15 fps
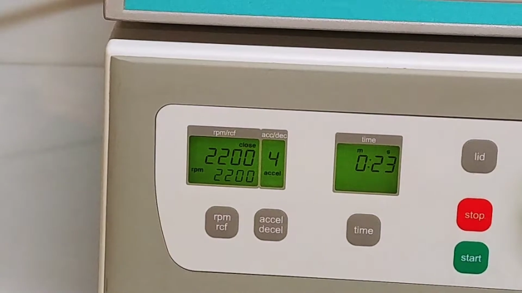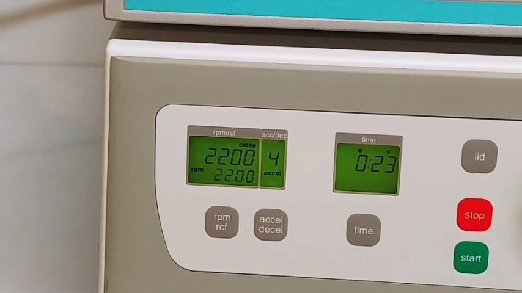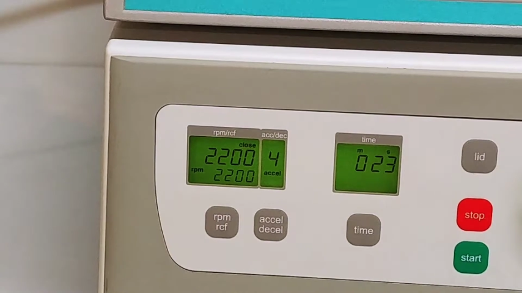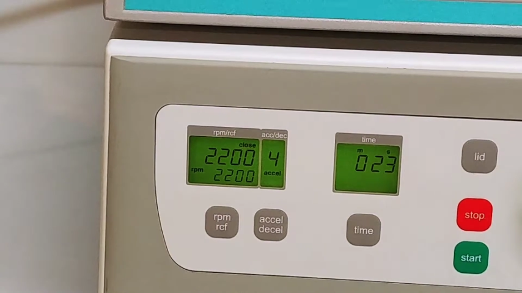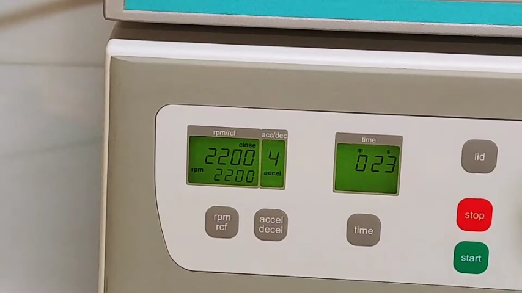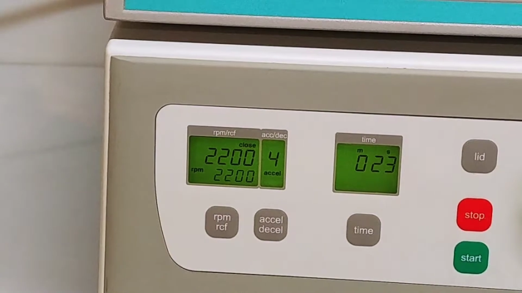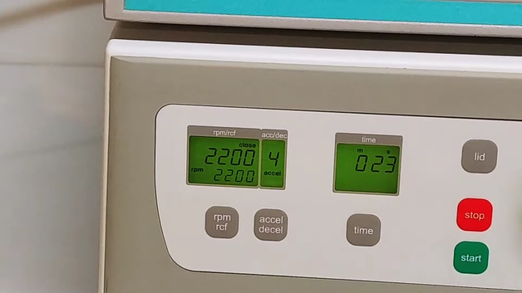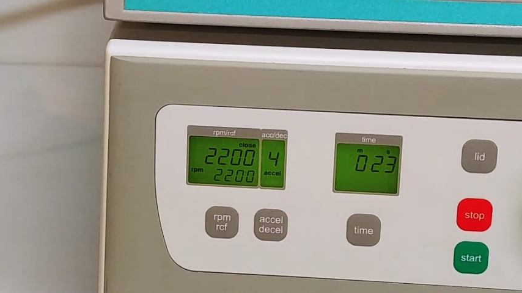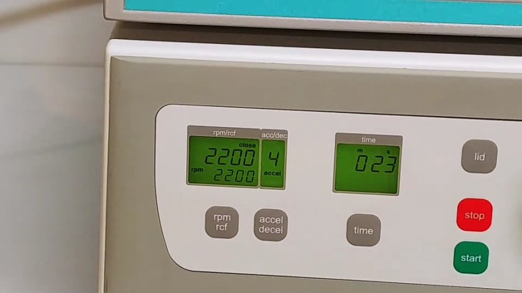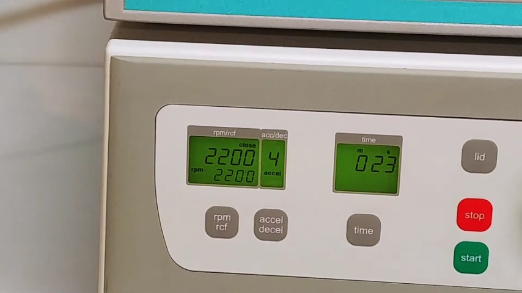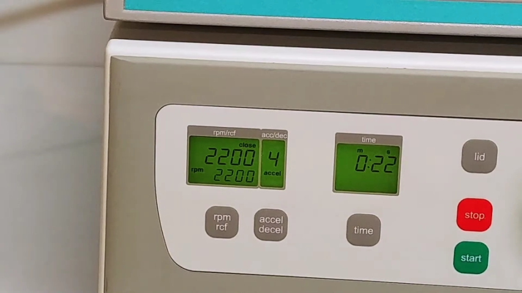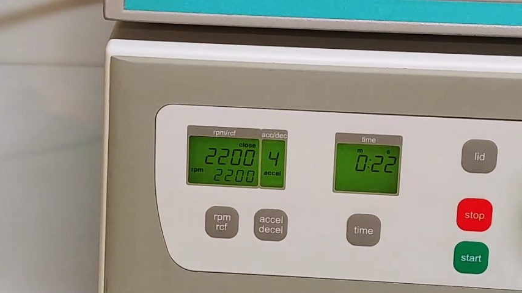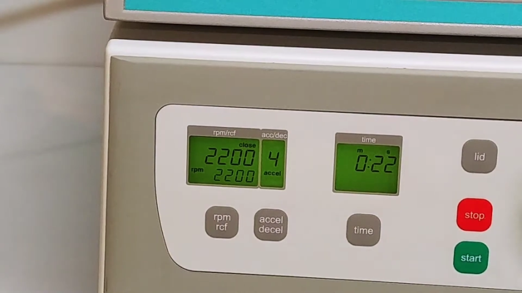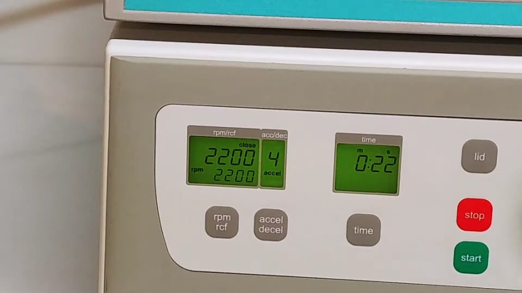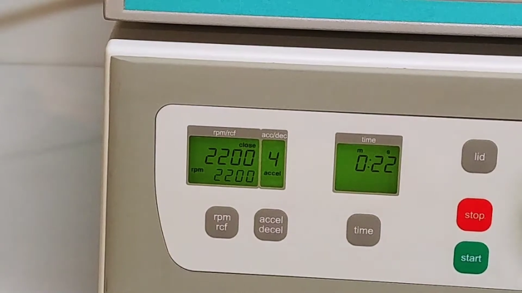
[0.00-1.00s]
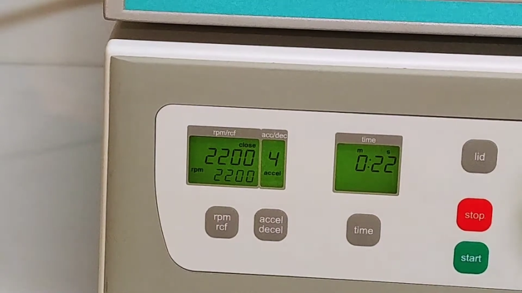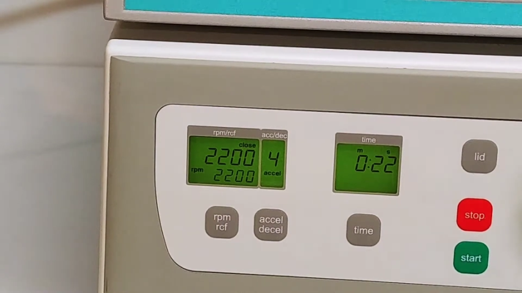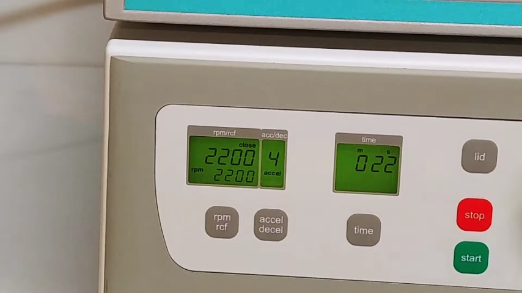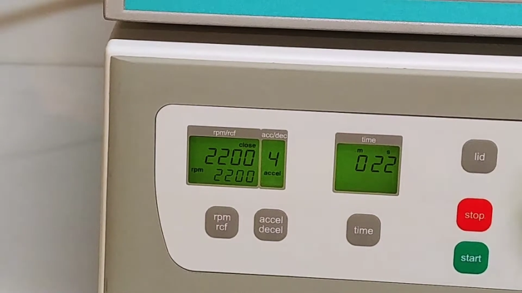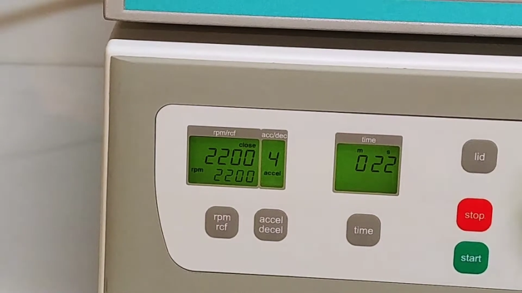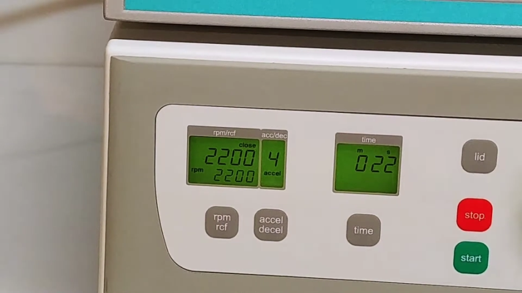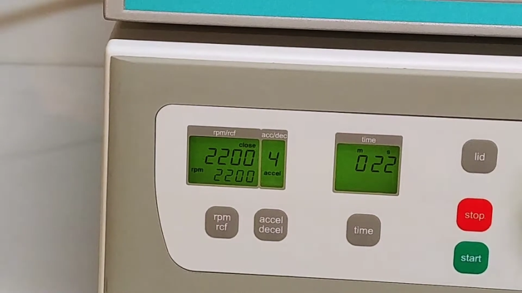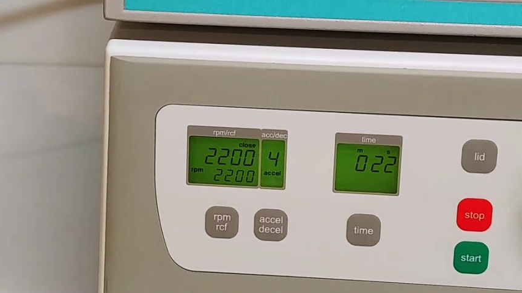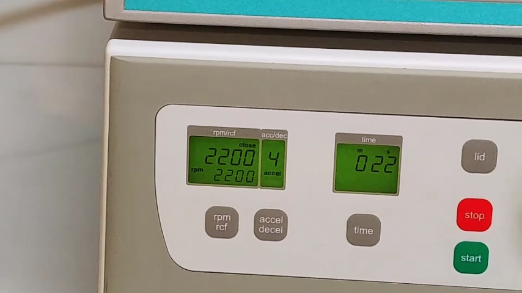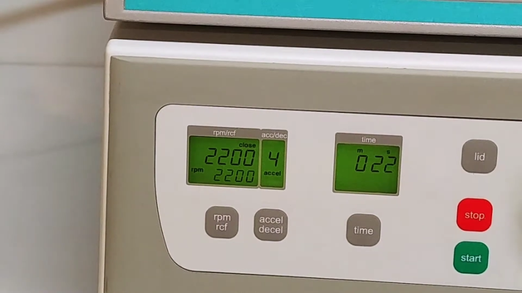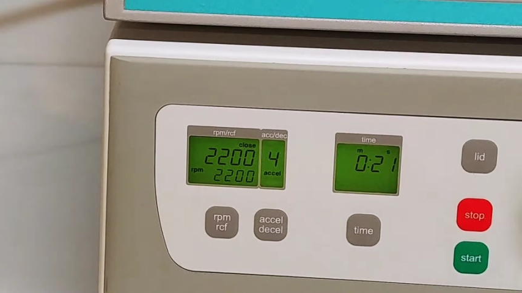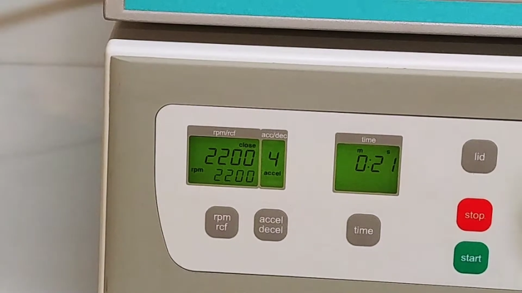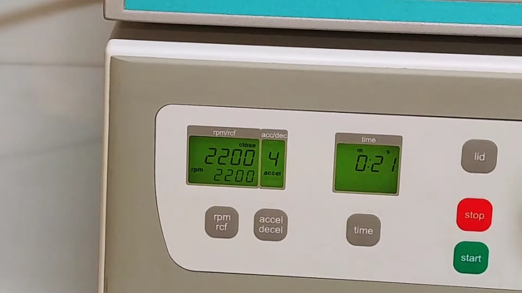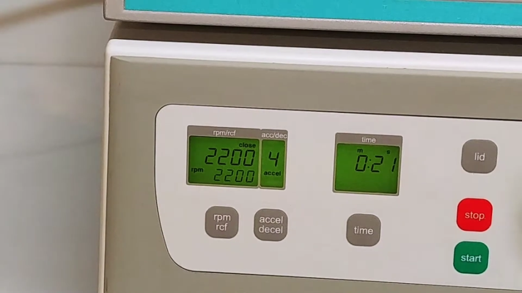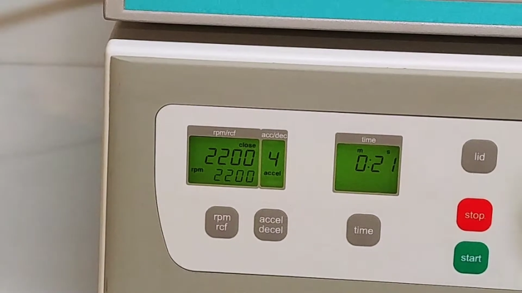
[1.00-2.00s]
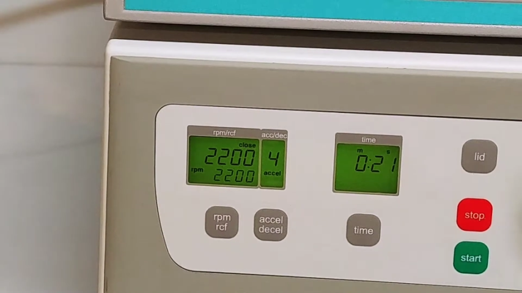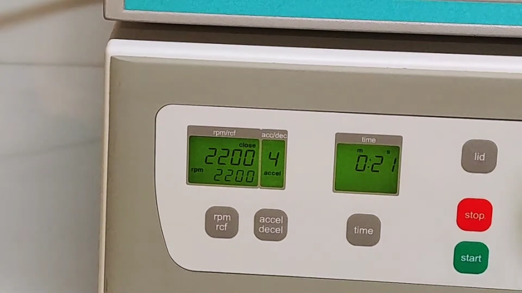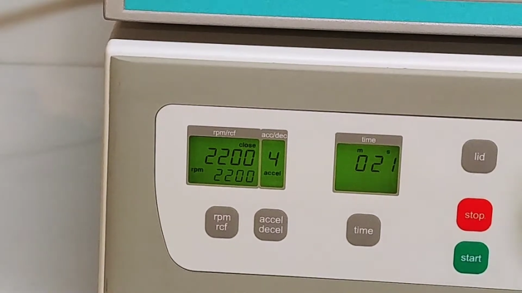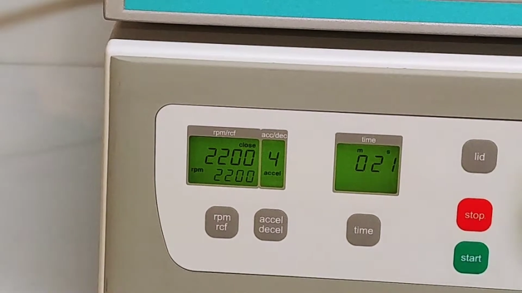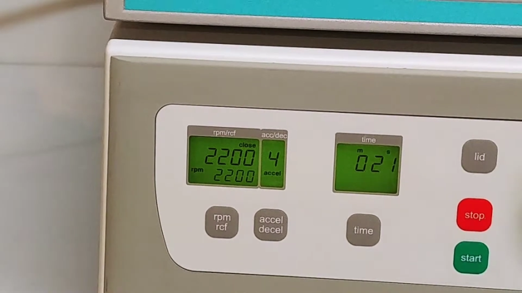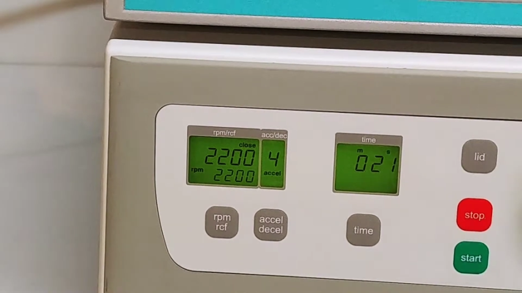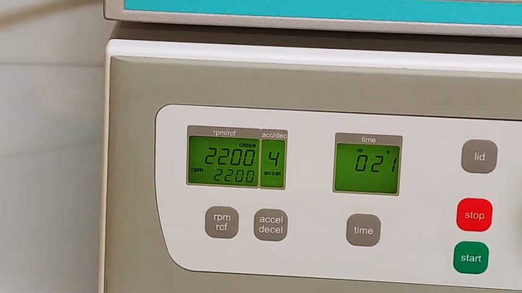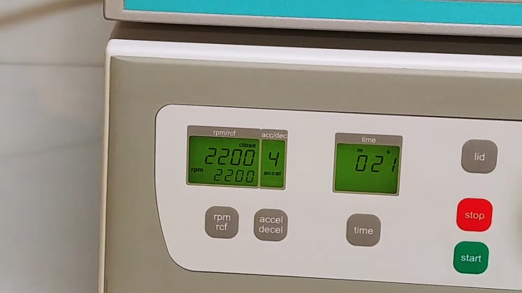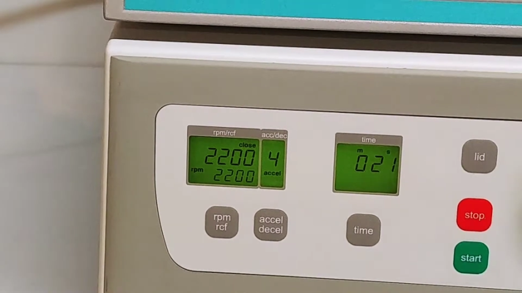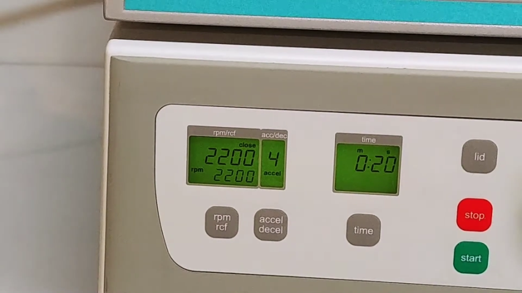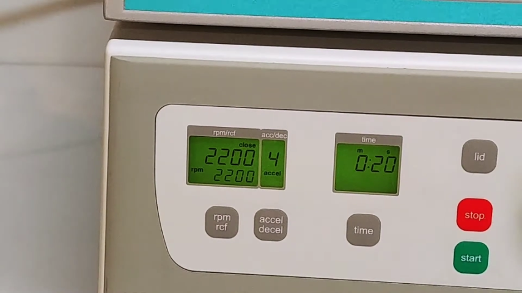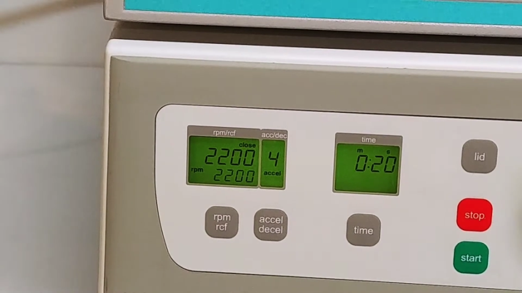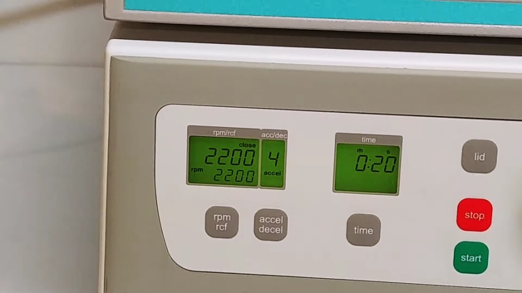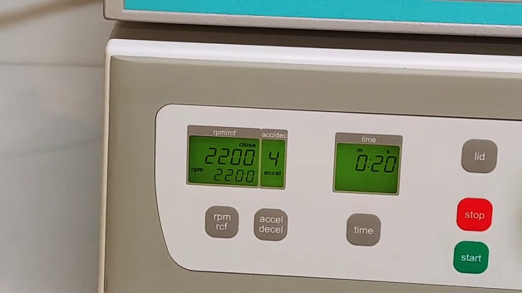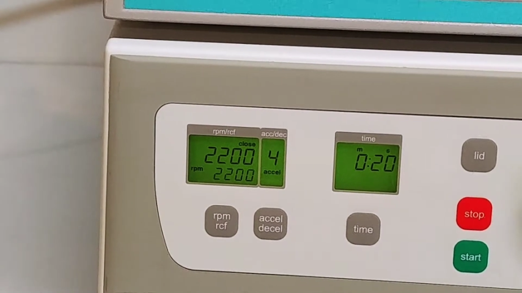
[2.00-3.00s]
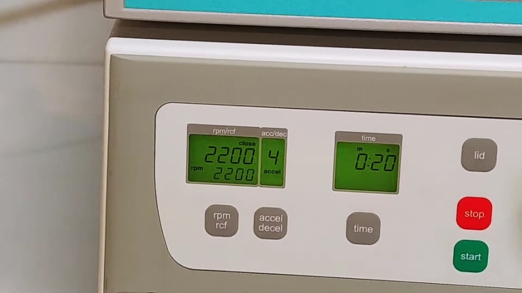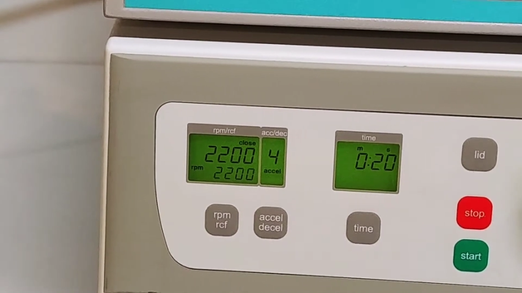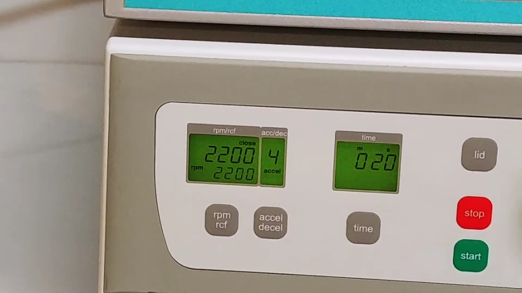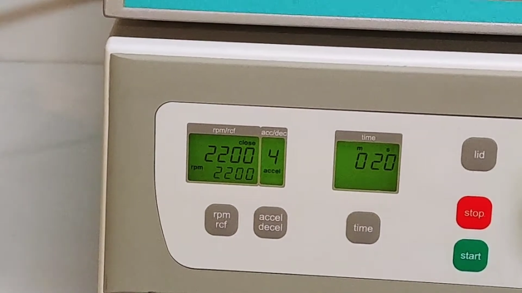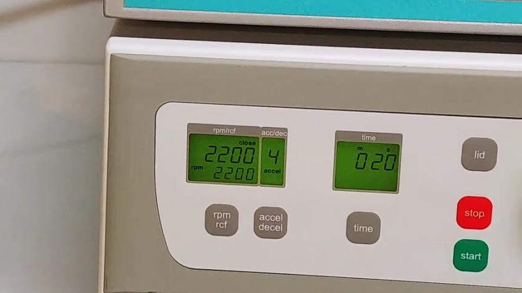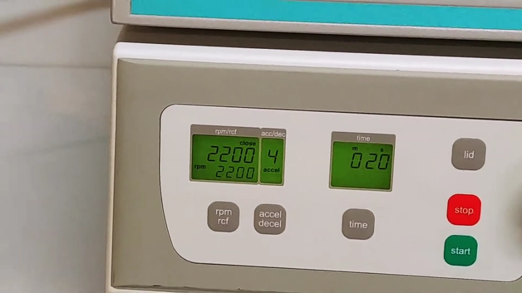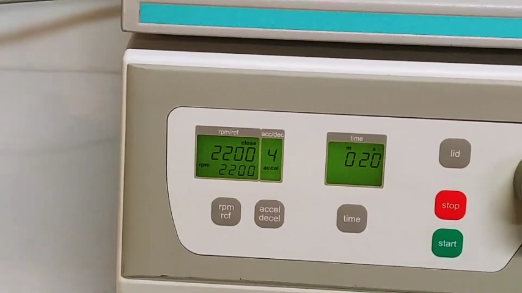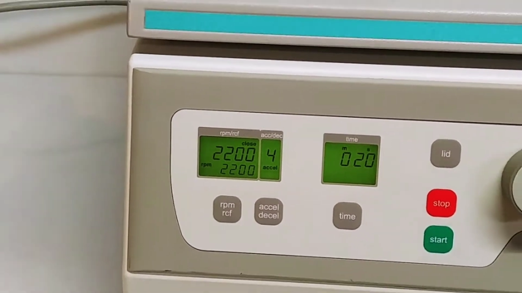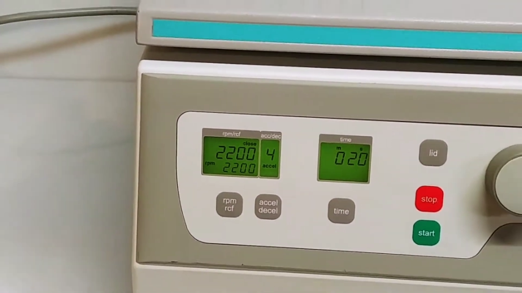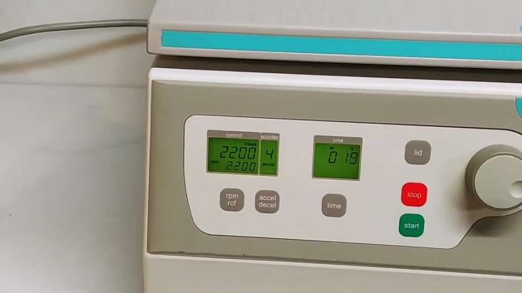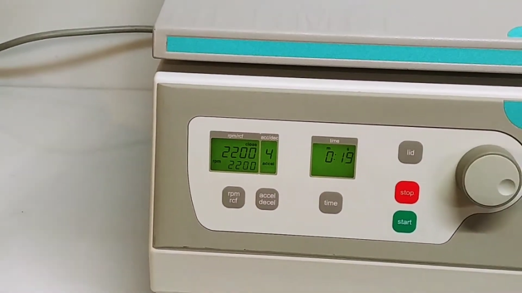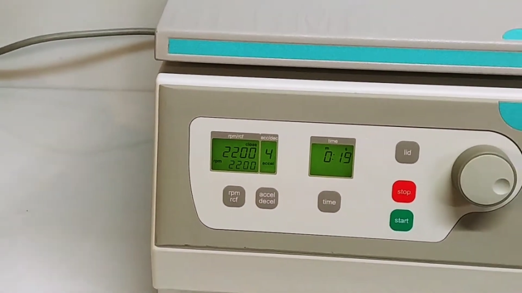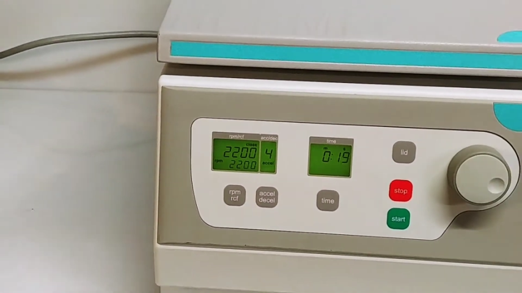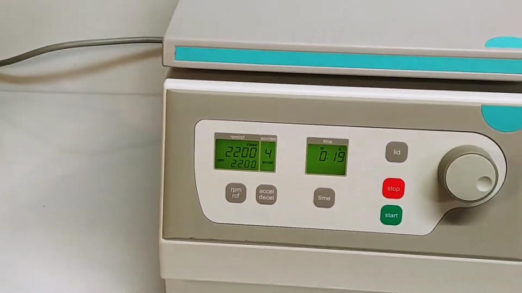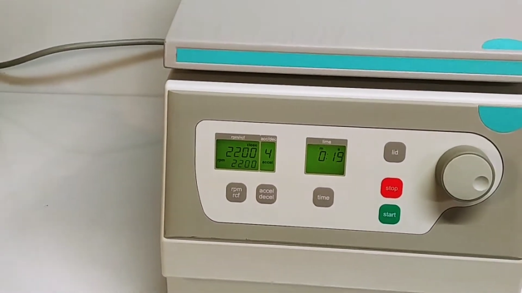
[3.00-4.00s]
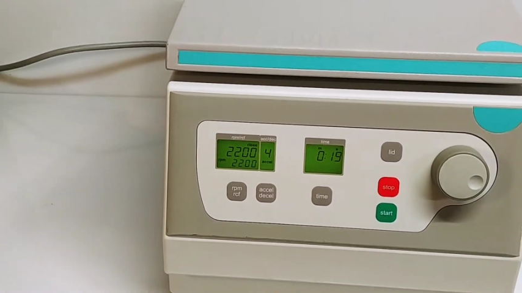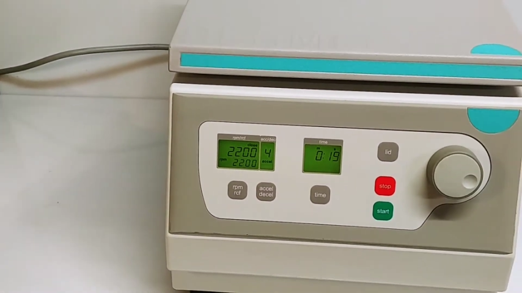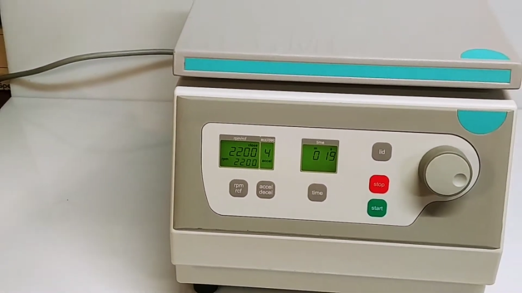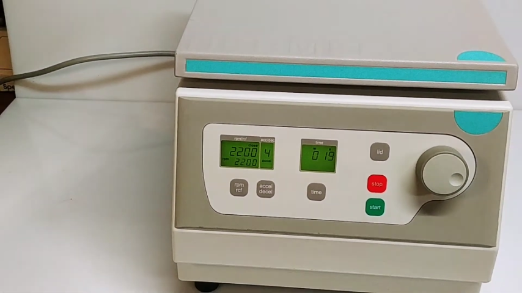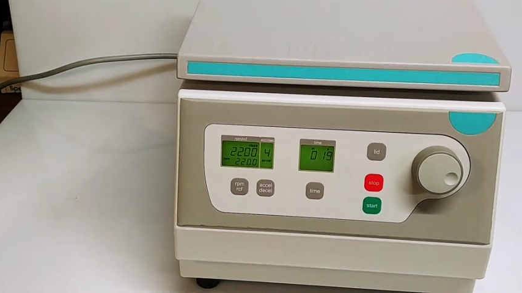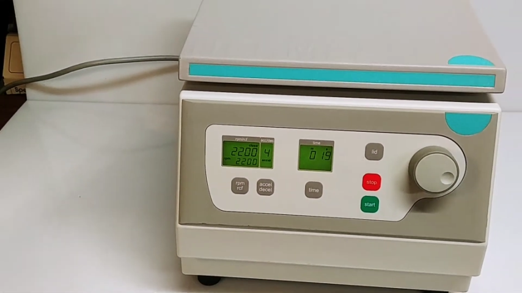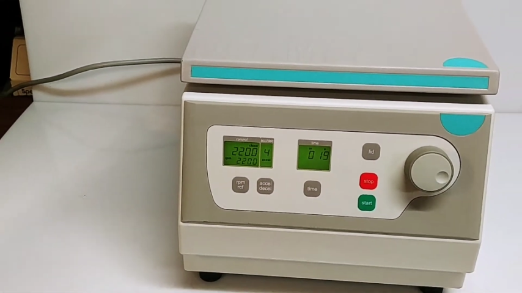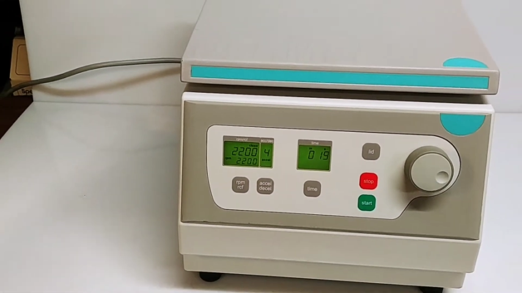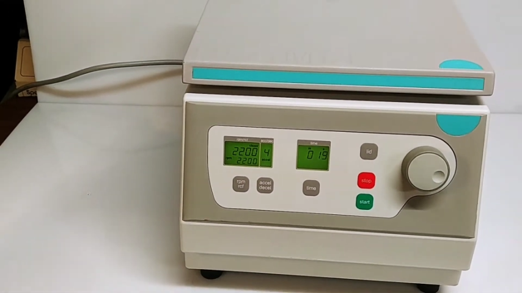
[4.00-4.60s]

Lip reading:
Nobody's mouth can be seen.